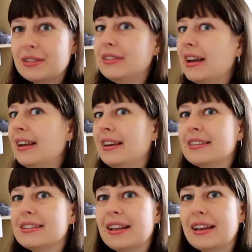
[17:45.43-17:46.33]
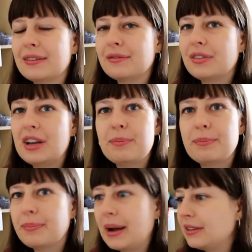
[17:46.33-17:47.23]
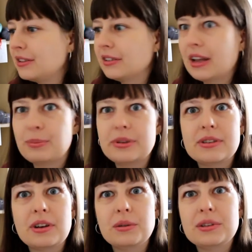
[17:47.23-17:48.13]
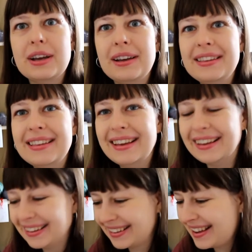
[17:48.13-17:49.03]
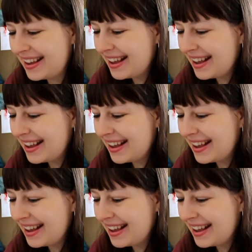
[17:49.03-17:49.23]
Today is like a free pattern episode, I think.